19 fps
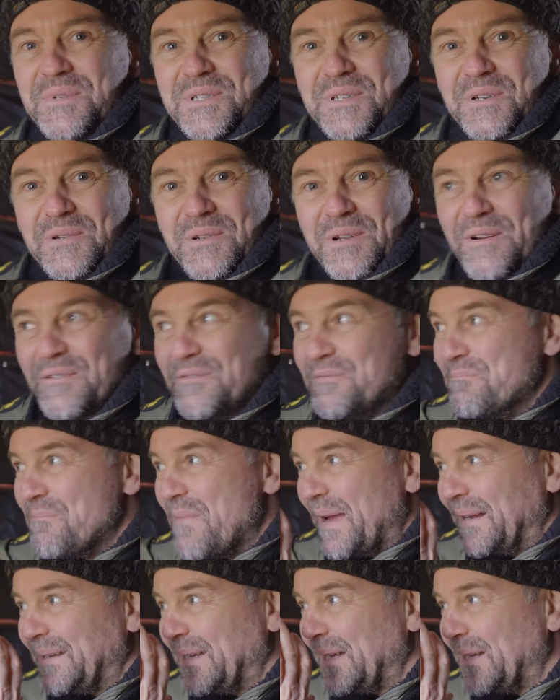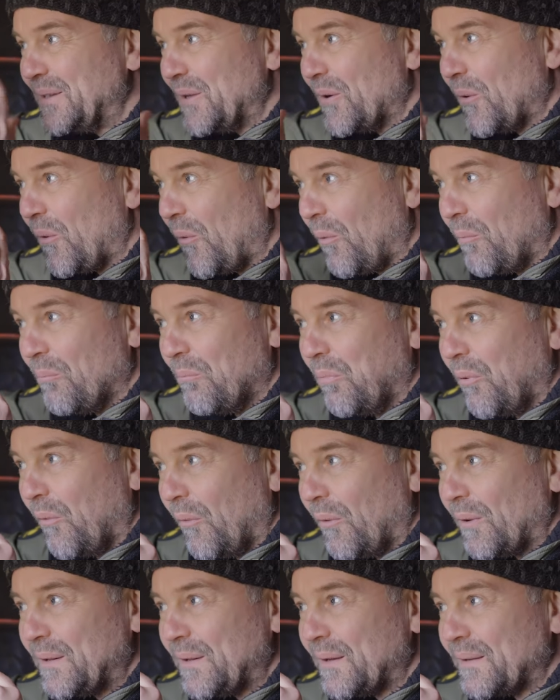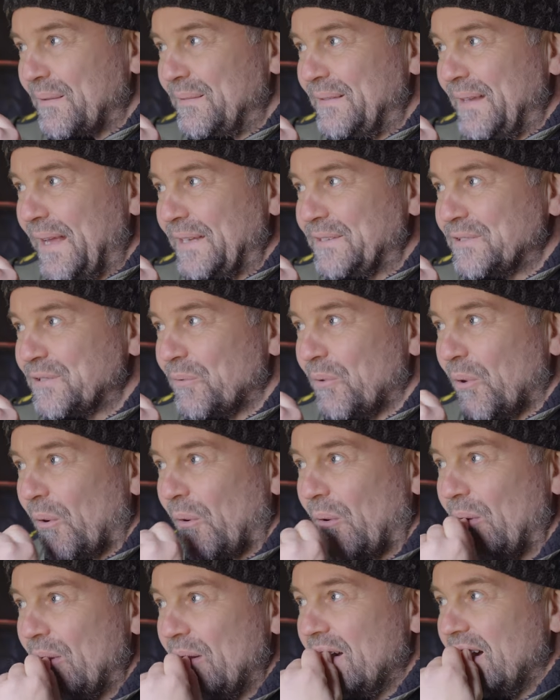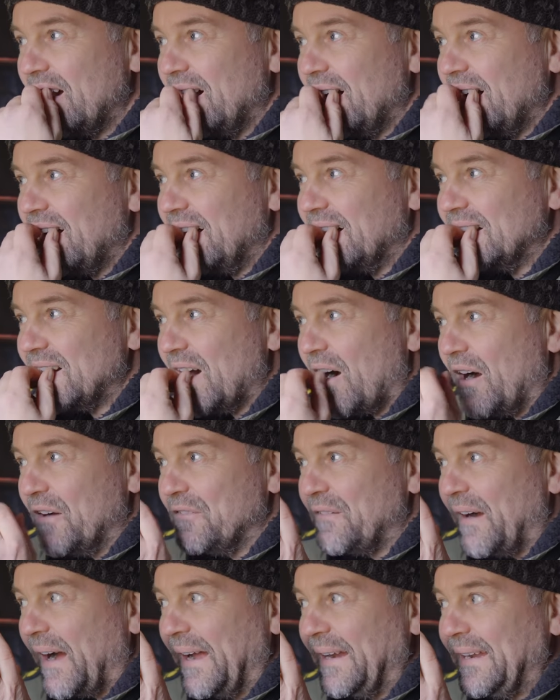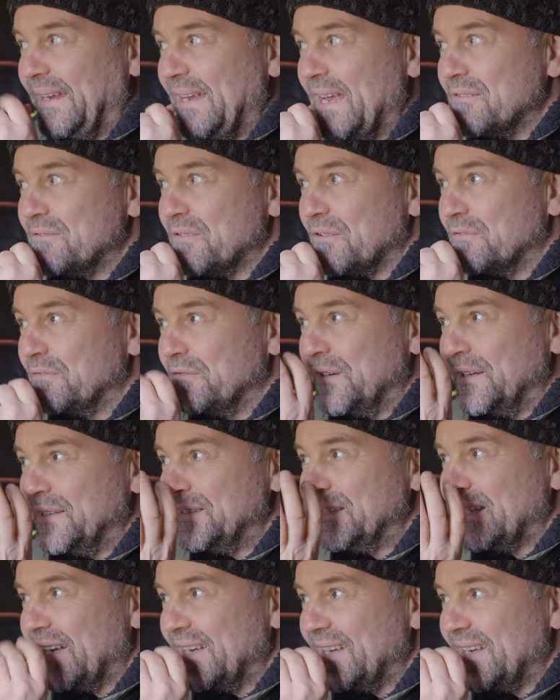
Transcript: should have made that whole border natural. Now I finally have a fin.